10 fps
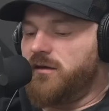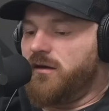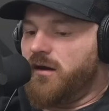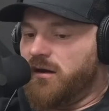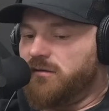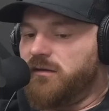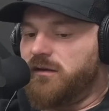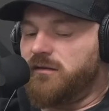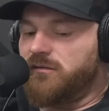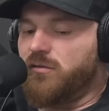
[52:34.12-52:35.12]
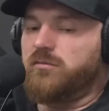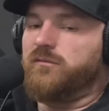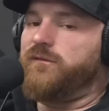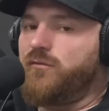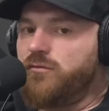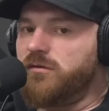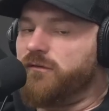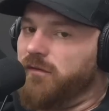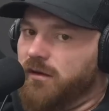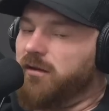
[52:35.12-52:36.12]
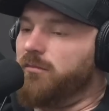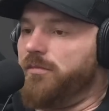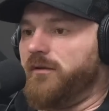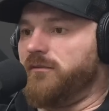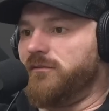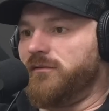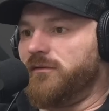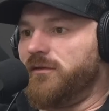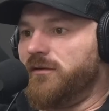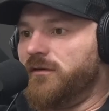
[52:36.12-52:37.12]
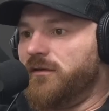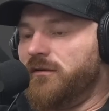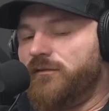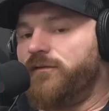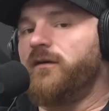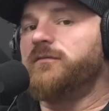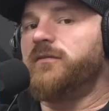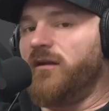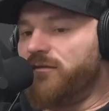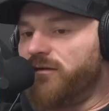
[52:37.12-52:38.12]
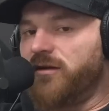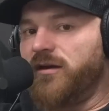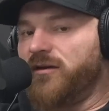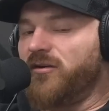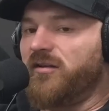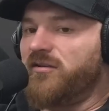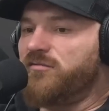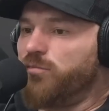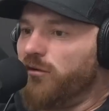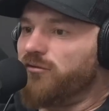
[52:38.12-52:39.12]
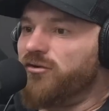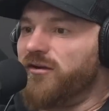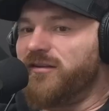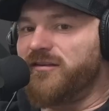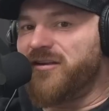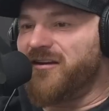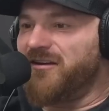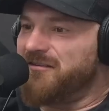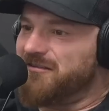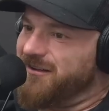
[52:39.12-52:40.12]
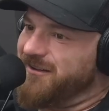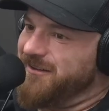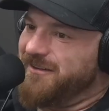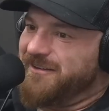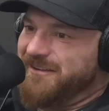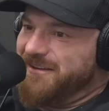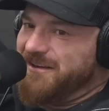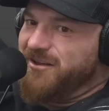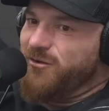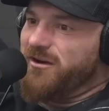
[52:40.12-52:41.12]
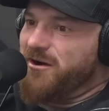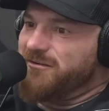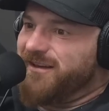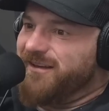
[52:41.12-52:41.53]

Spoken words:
hunted his own food for the Olympia. Fuck the Liver King and all this bullshit. This guy is like going out there.